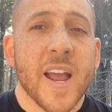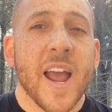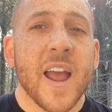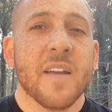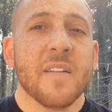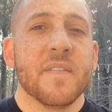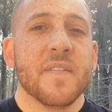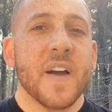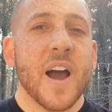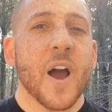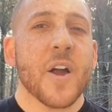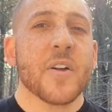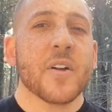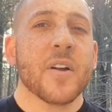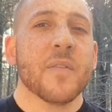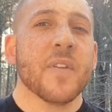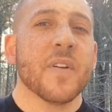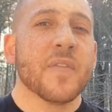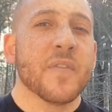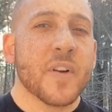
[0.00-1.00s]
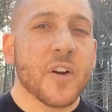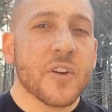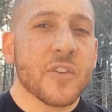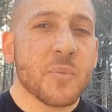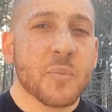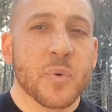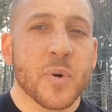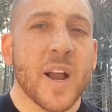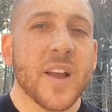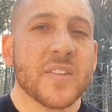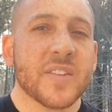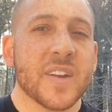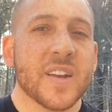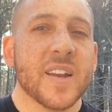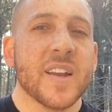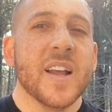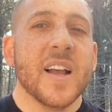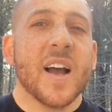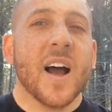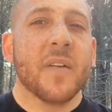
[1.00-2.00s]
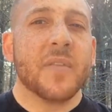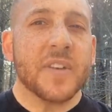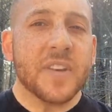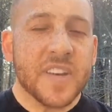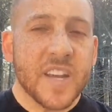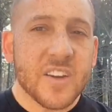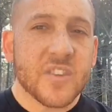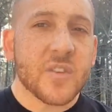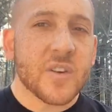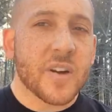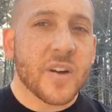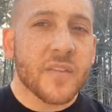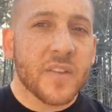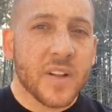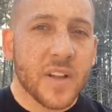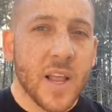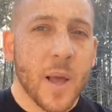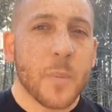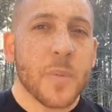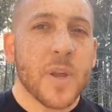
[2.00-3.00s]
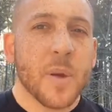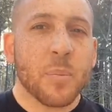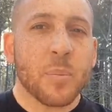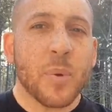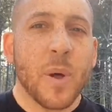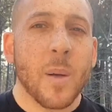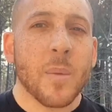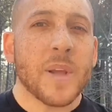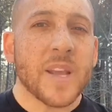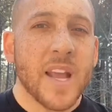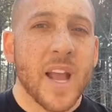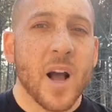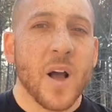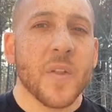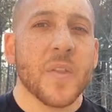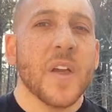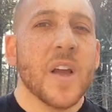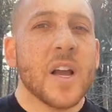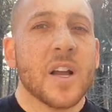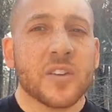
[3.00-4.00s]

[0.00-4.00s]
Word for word: and founder of the first president of the District of Columbia Public Health